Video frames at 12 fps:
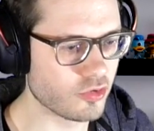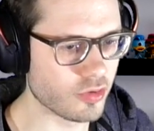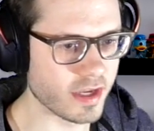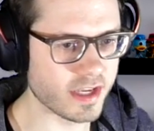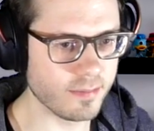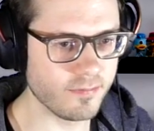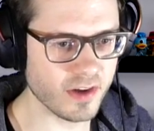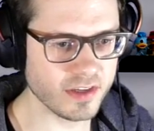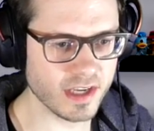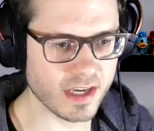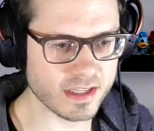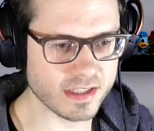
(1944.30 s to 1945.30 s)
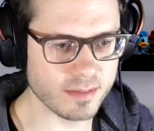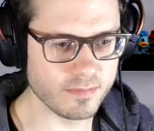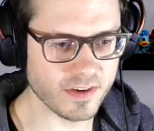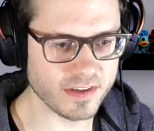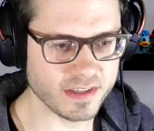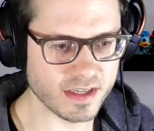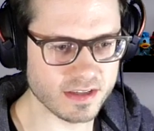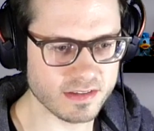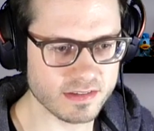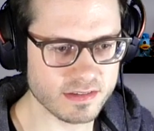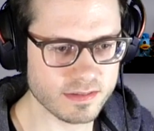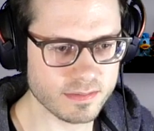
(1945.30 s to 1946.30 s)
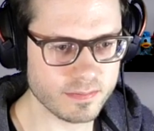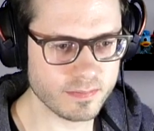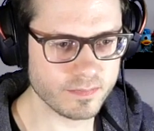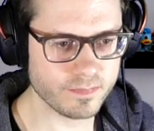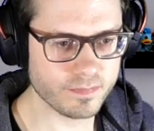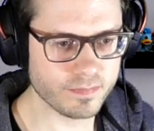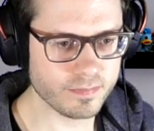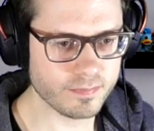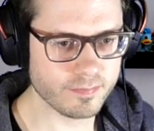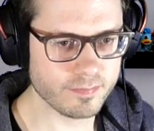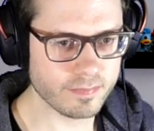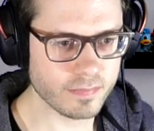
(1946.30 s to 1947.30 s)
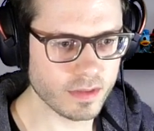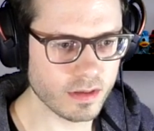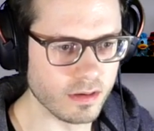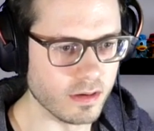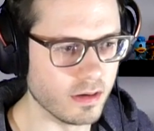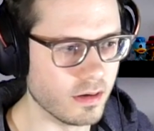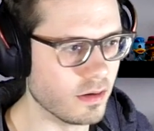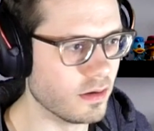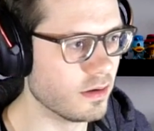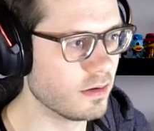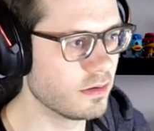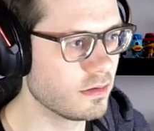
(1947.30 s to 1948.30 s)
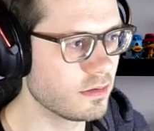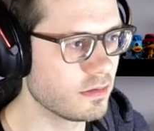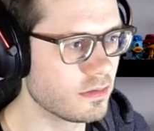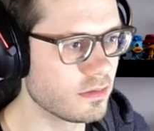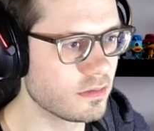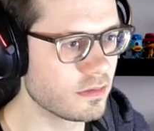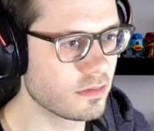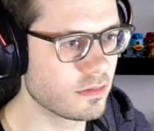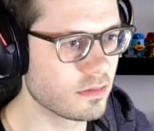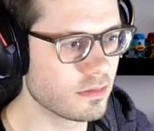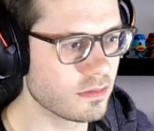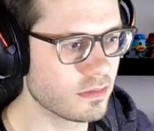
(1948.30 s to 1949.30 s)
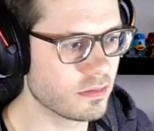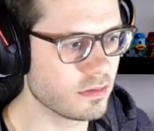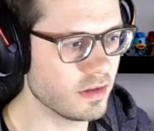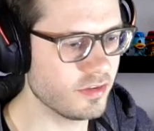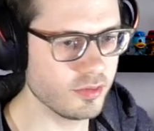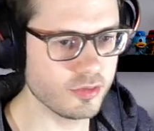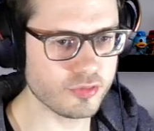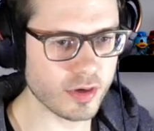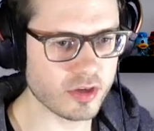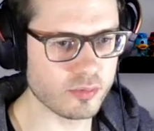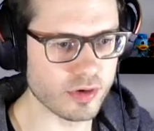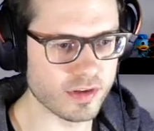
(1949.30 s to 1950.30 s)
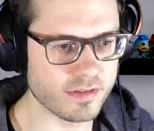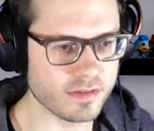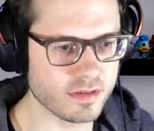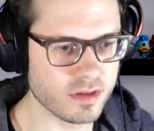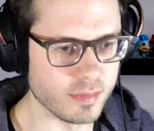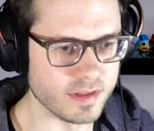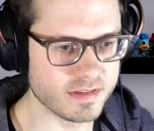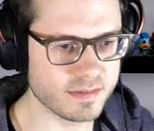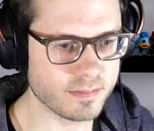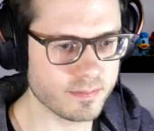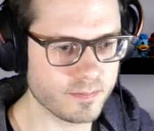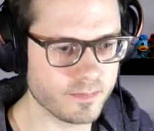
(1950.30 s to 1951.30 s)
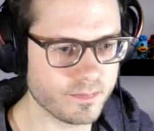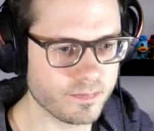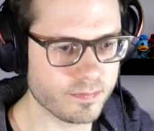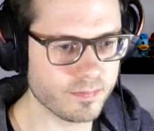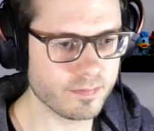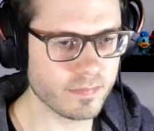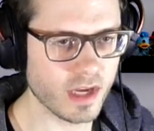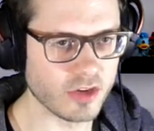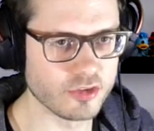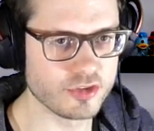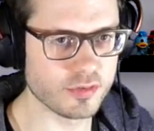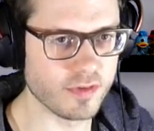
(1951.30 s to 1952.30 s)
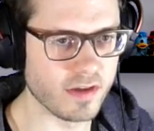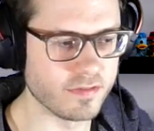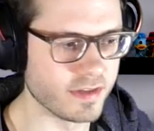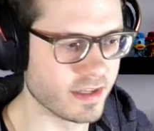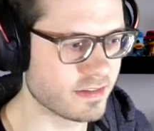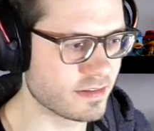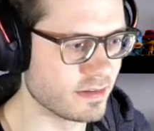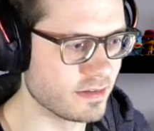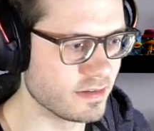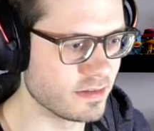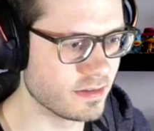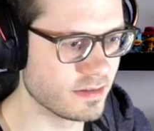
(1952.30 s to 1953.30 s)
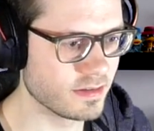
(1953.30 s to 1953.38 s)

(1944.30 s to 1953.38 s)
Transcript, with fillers: Should I keep fighting? I can keep fighting, I guess. Uh, let's use Dragon Breath a bit. I should survive the next... Uh...